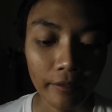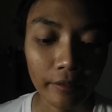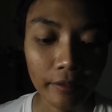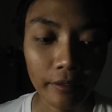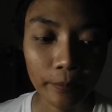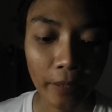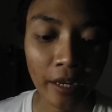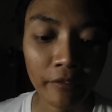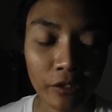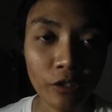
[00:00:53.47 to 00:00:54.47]

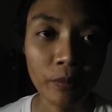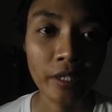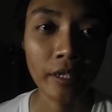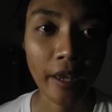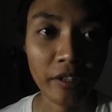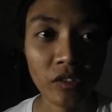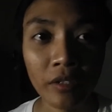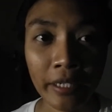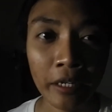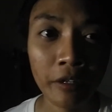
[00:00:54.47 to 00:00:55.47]
having to be
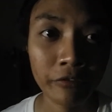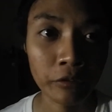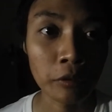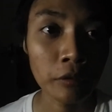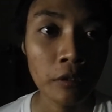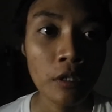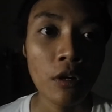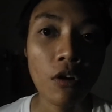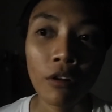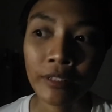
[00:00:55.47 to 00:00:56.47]
extra careful
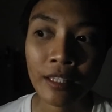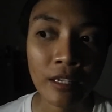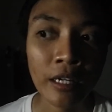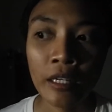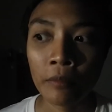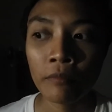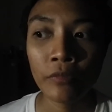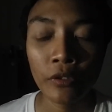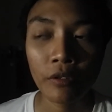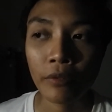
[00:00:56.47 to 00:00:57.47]
all the time,